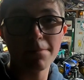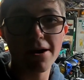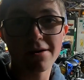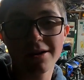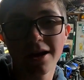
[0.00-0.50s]

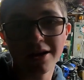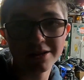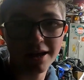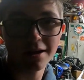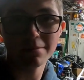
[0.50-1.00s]
better
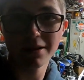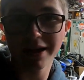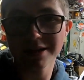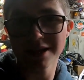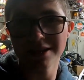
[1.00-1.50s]
content. But
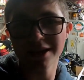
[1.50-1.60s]
like I said,